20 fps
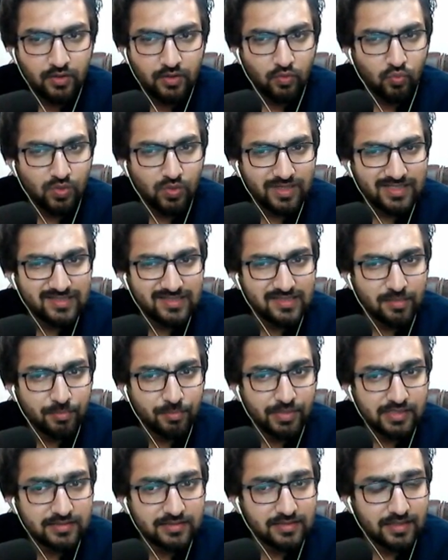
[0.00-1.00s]
What is the
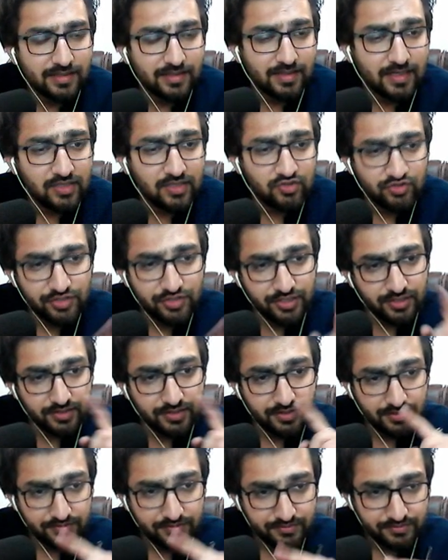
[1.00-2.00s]
percentage
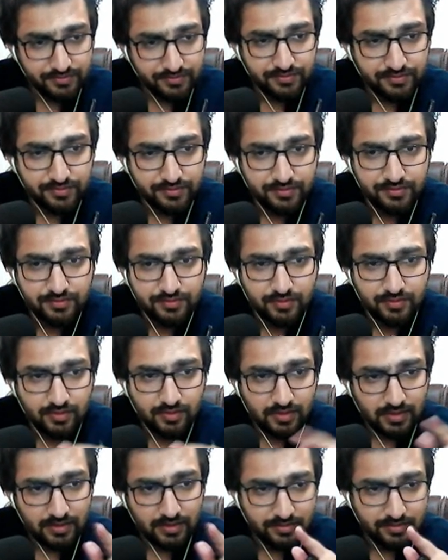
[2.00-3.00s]
decrease?
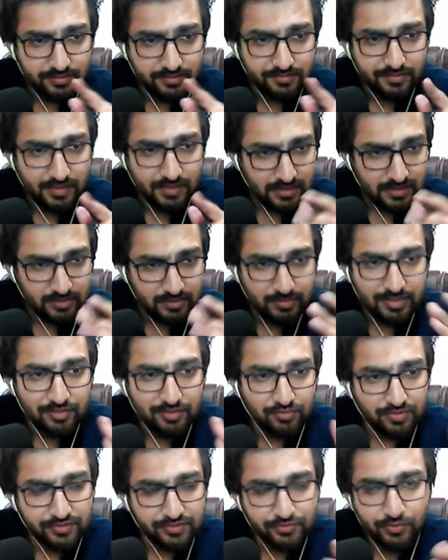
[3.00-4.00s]
Right? I explained
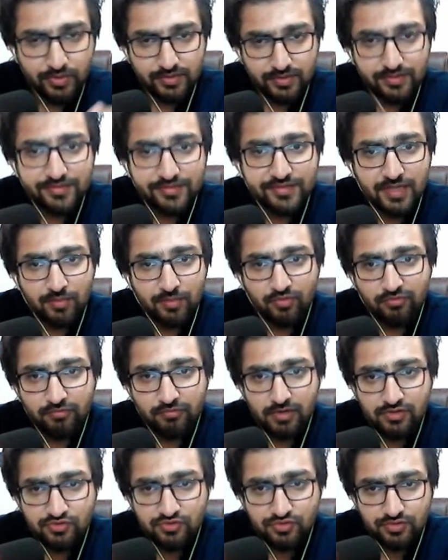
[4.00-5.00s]
you this type of
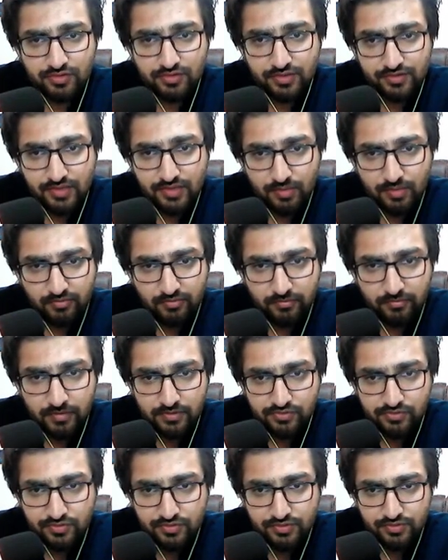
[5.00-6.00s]
question, these type of
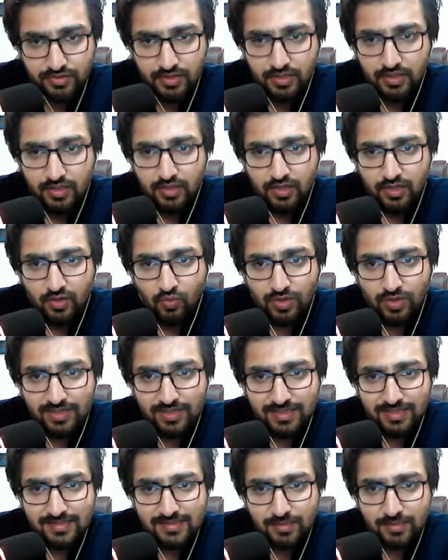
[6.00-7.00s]
questions.
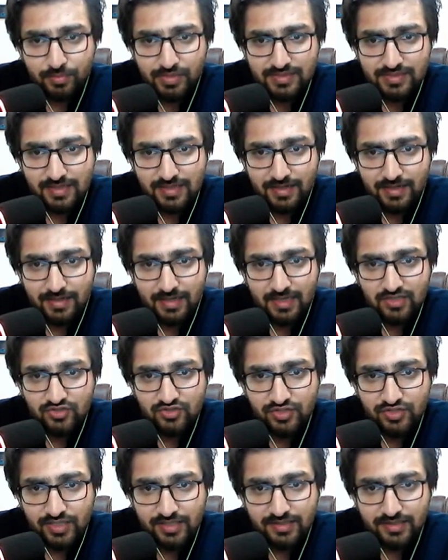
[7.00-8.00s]
What is the
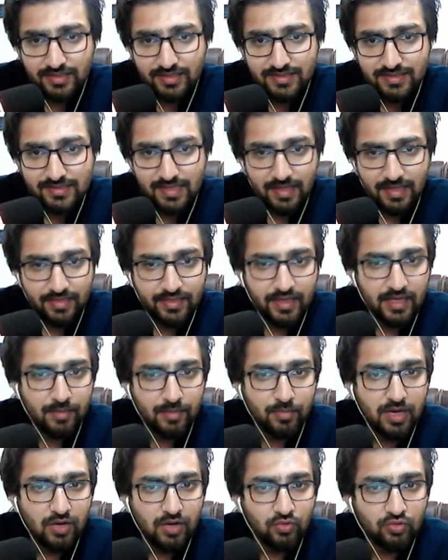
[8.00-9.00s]
percentage decrease in the
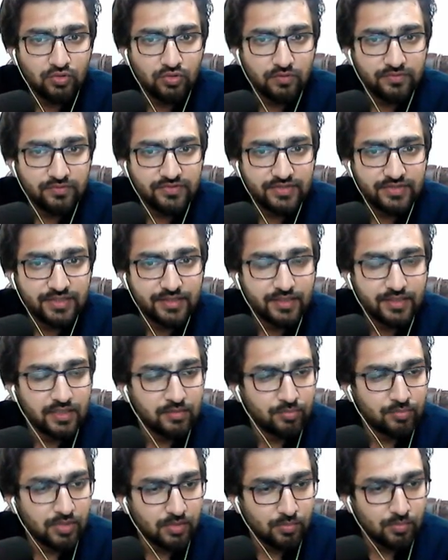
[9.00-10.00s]
amount of cereal
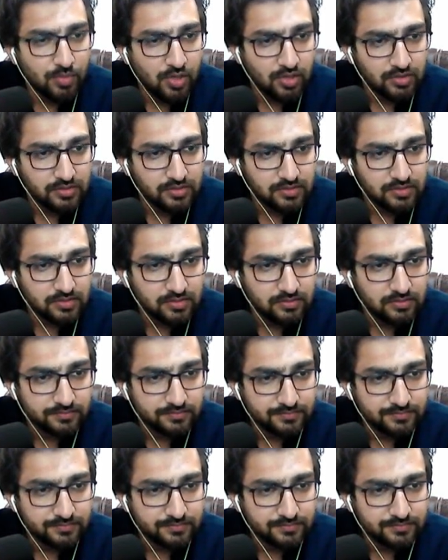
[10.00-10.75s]
per box?